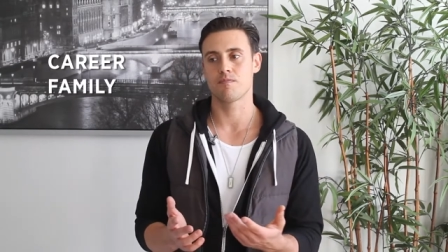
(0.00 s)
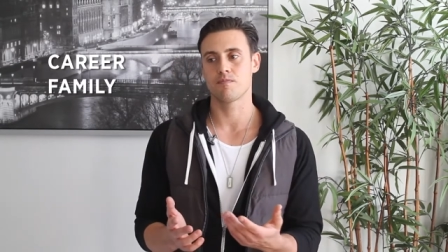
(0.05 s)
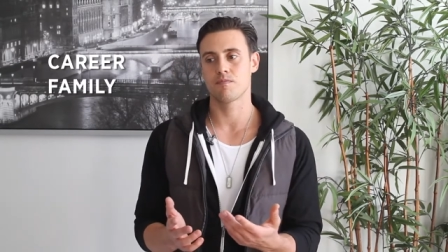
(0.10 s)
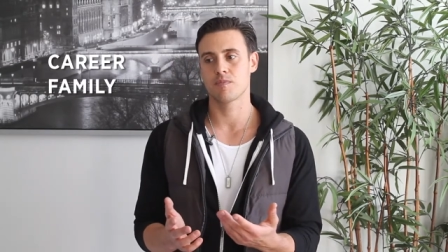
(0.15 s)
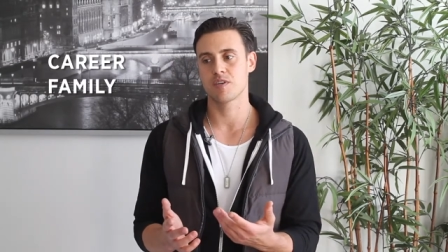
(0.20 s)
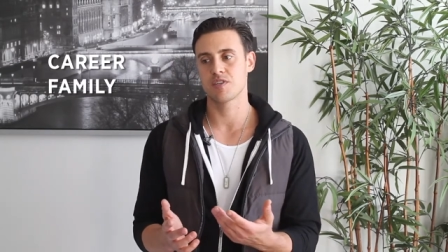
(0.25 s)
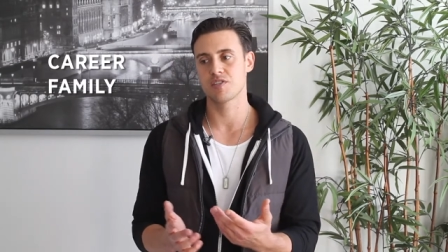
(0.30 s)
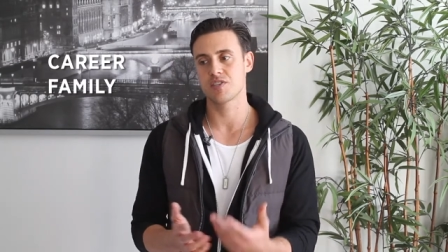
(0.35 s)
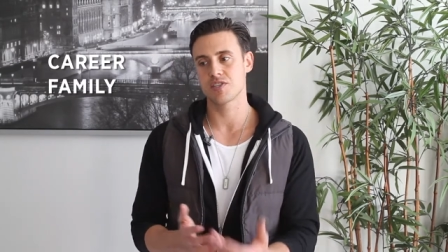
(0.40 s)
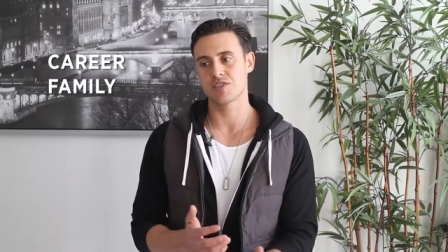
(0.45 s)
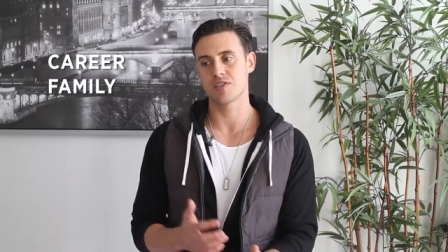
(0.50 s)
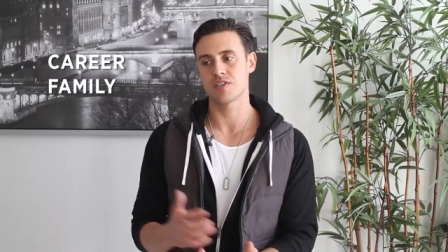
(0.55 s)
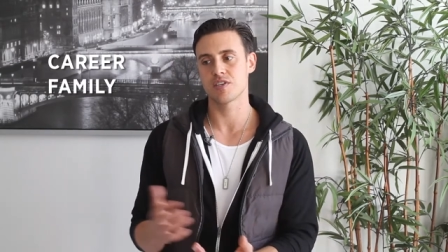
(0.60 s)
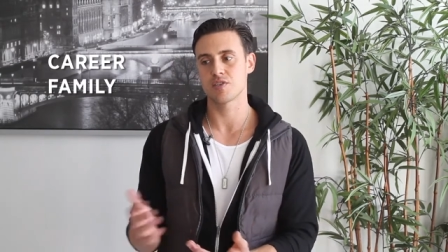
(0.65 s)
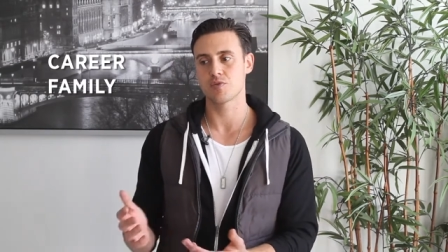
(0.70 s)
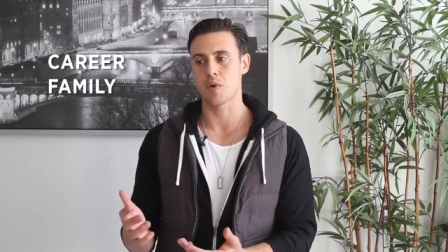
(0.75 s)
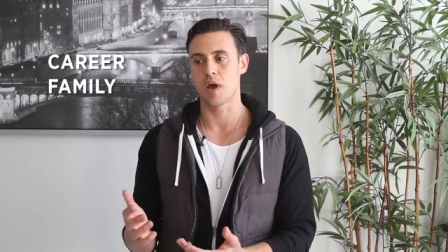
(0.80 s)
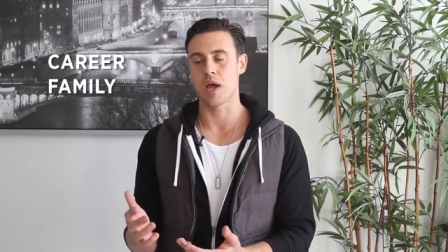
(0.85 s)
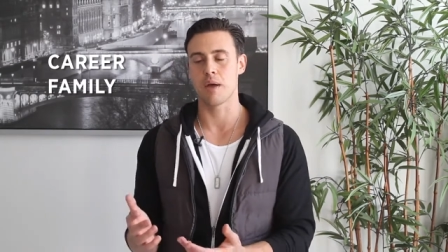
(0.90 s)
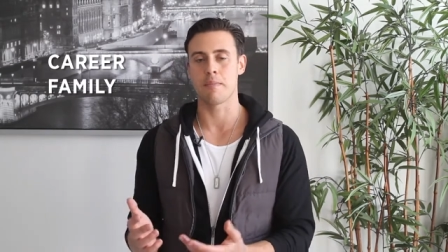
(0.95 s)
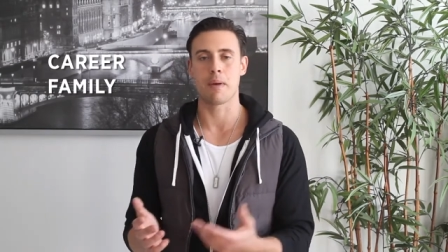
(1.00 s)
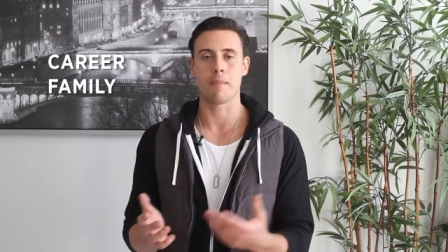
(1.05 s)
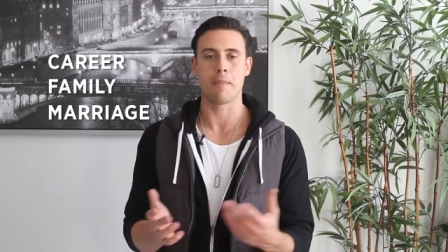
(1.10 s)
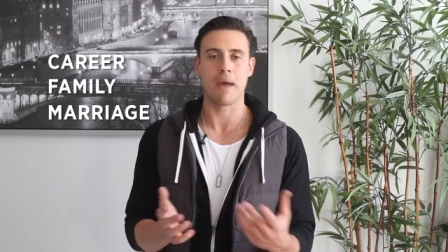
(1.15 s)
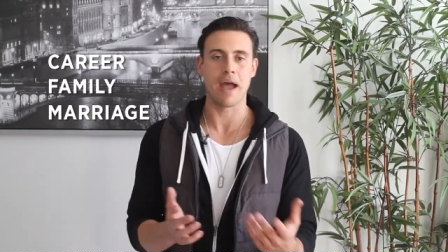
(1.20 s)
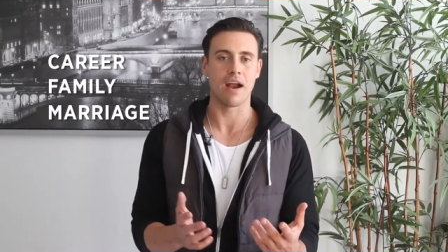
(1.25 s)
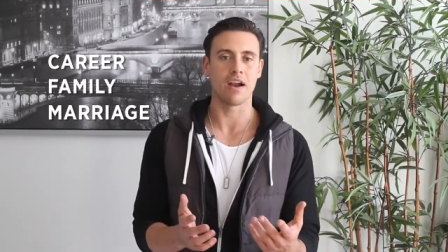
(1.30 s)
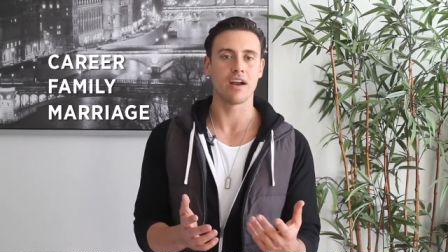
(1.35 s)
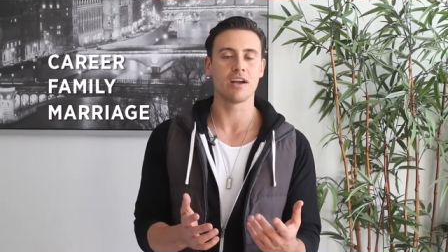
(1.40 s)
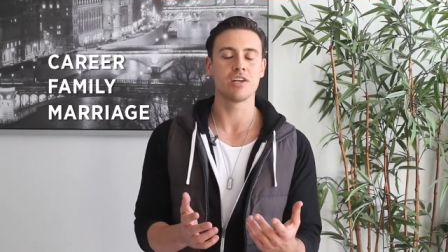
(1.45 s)
consistent this way, in my
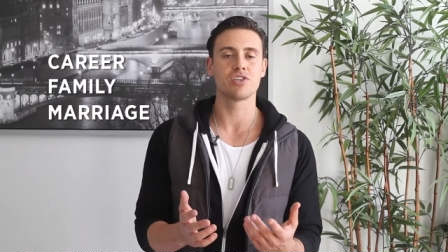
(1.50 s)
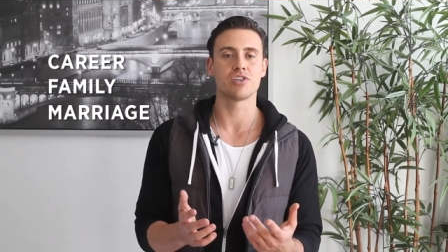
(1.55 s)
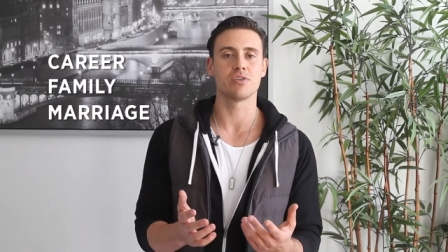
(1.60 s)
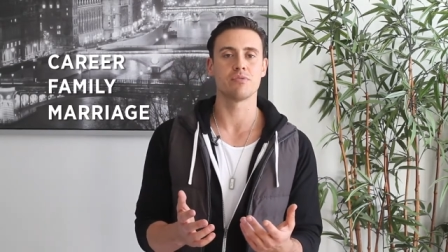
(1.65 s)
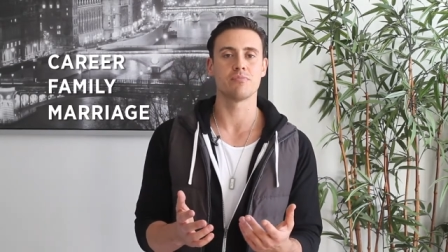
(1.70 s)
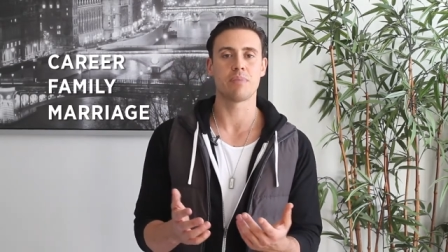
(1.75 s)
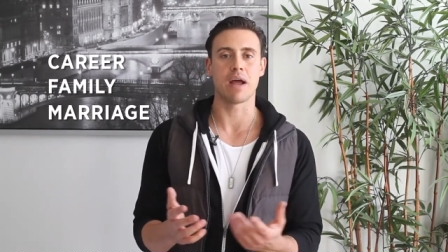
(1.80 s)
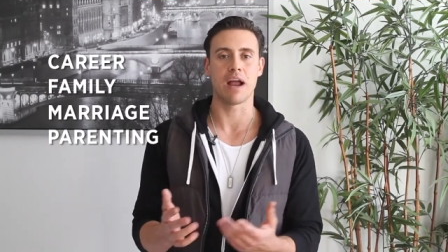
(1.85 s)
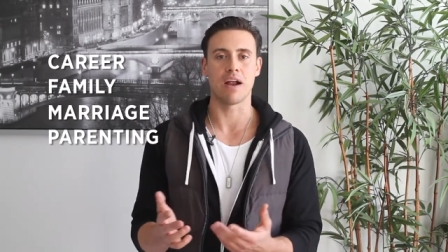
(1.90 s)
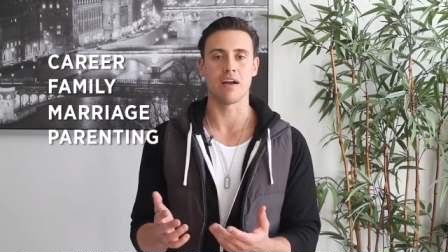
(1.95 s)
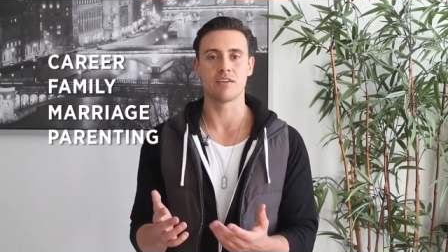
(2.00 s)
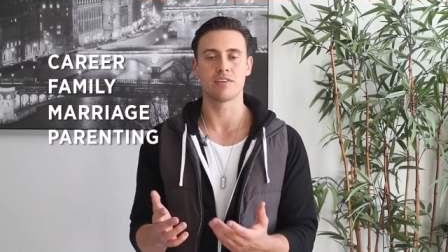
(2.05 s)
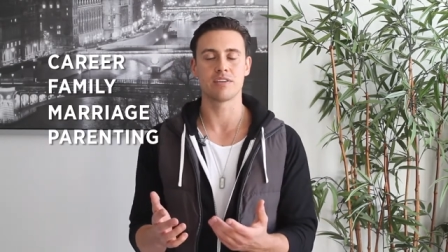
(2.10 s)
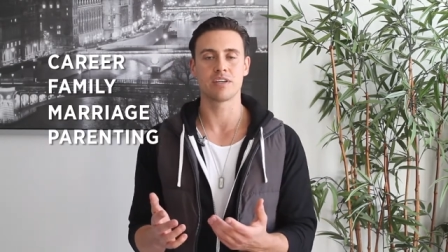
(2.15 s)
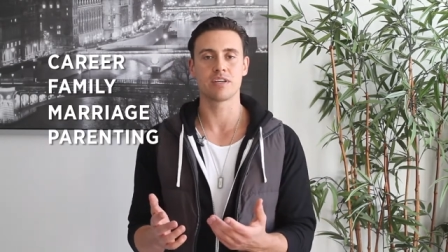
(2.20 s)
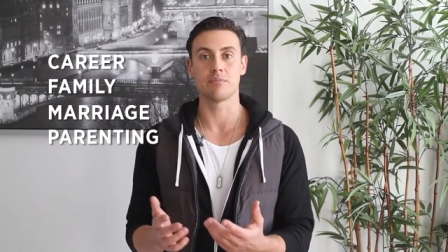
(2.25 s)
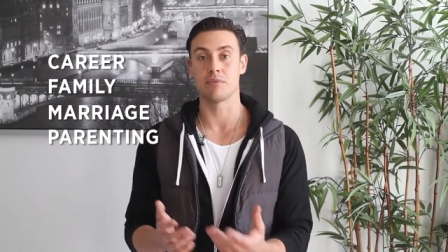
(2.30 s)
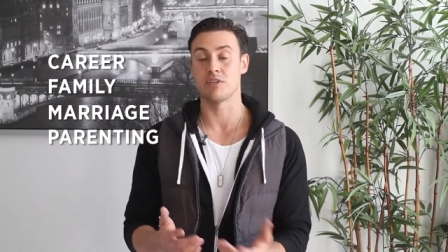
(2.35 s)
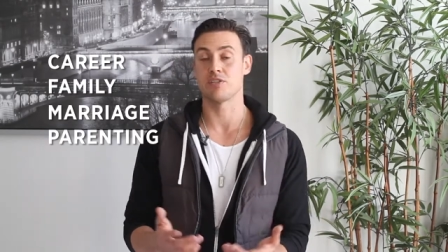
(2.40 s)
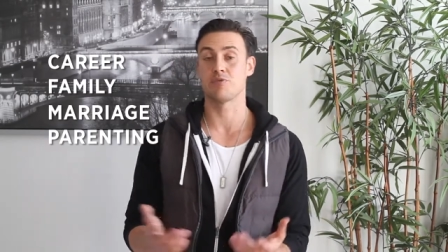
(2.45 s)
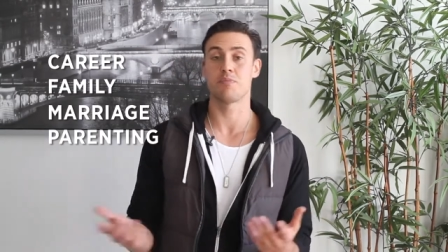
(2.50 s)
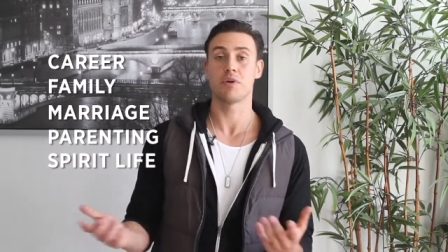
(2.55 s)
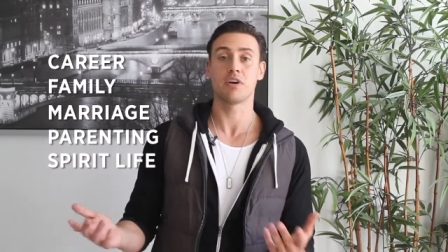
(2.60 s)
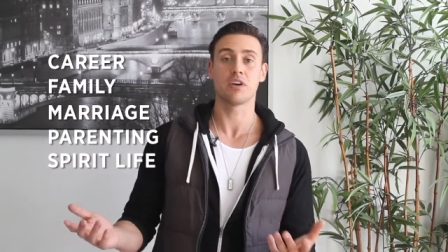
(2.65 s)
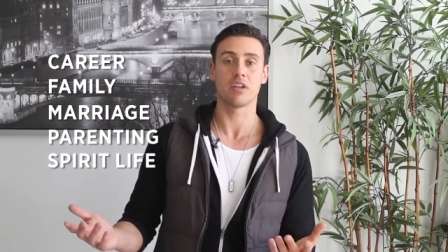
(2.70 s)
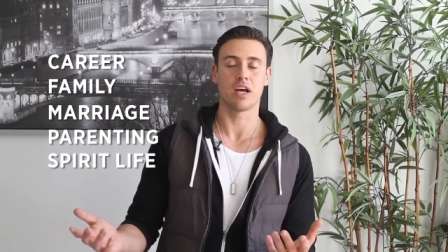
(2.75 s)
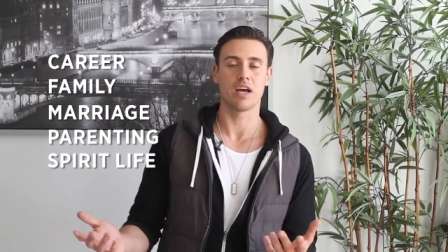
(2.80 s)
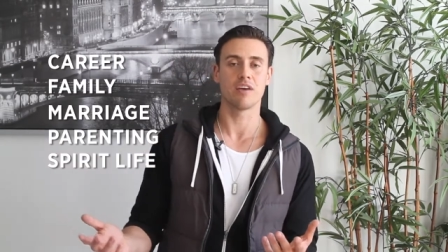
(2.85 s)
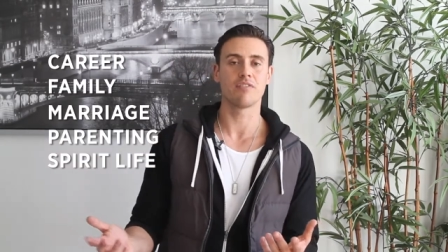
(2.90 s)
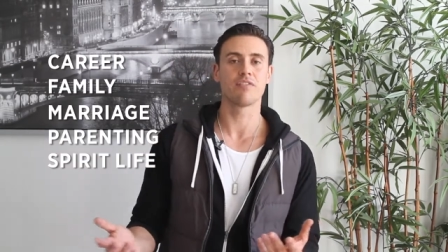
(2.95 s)
marriage and parenting and my
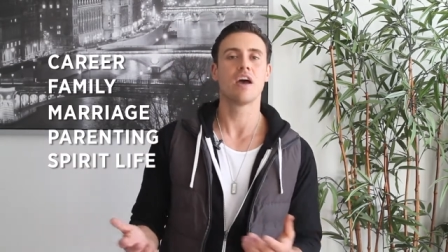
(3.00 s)
spirit life.